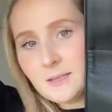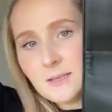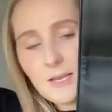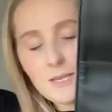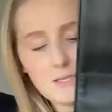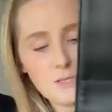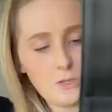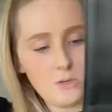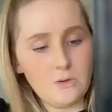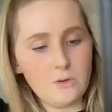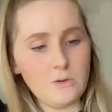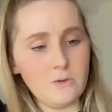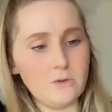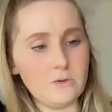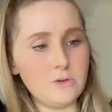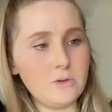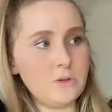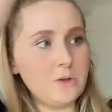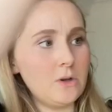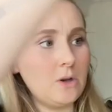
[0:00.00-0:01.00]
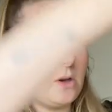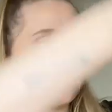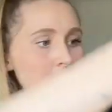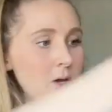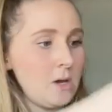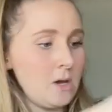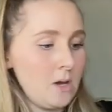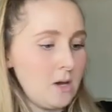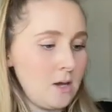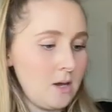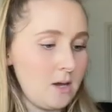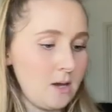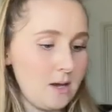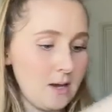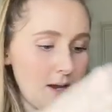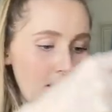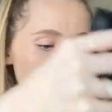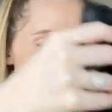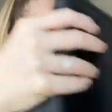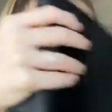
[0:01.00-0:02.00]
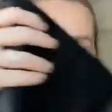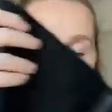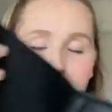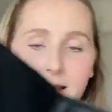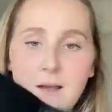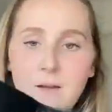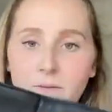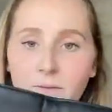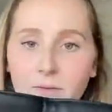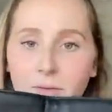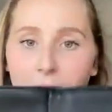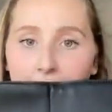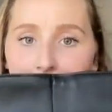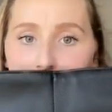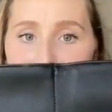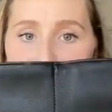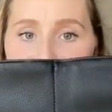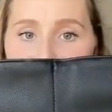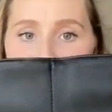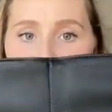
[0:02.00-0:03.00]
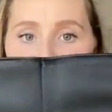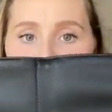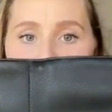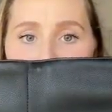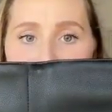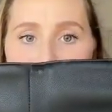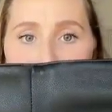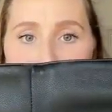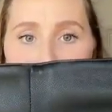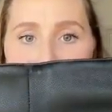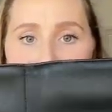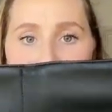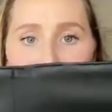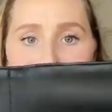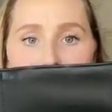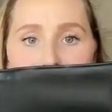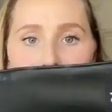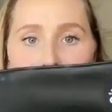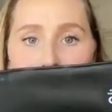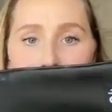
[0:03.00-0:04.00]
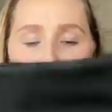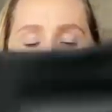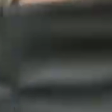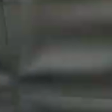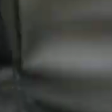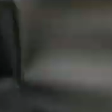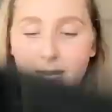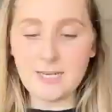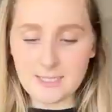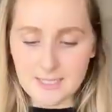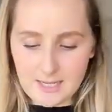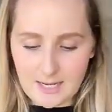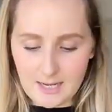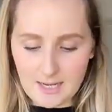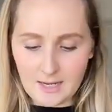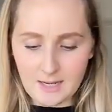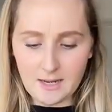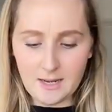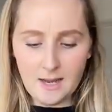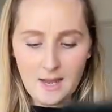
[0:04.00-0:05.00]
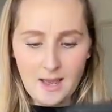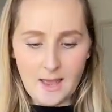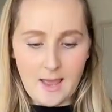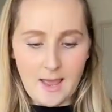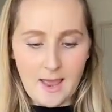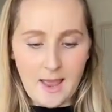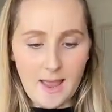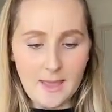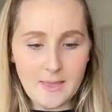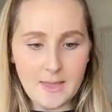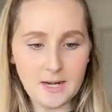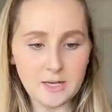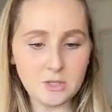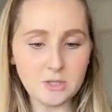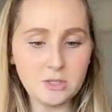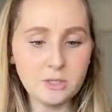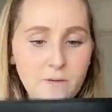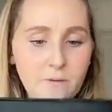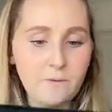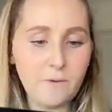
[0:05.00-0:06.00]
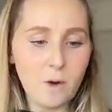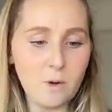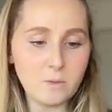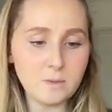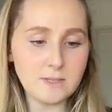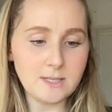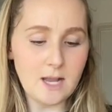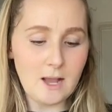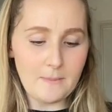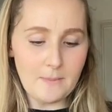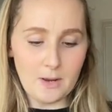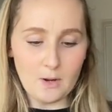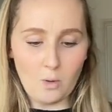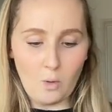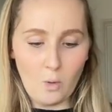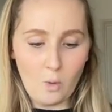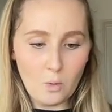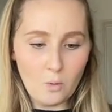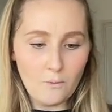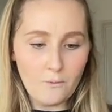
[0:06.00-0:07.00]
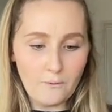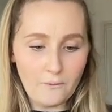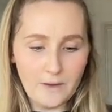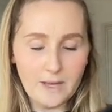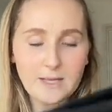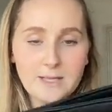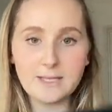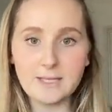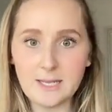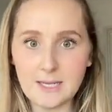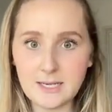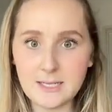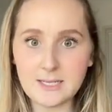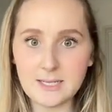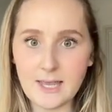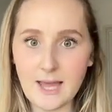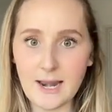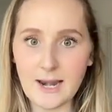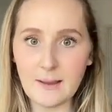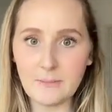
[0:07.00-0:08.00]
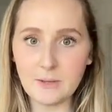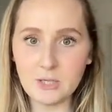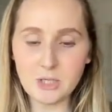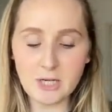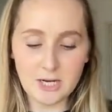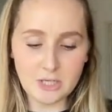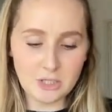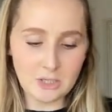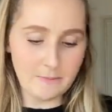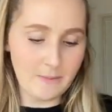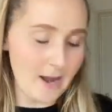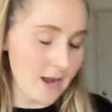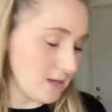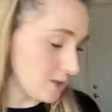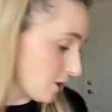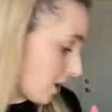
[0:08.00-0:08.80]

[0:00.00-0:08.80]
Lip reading: That's huge. I love that. That's gorgeous. Got the branding. And then it just folds up and all fits into that nappy changing pouch.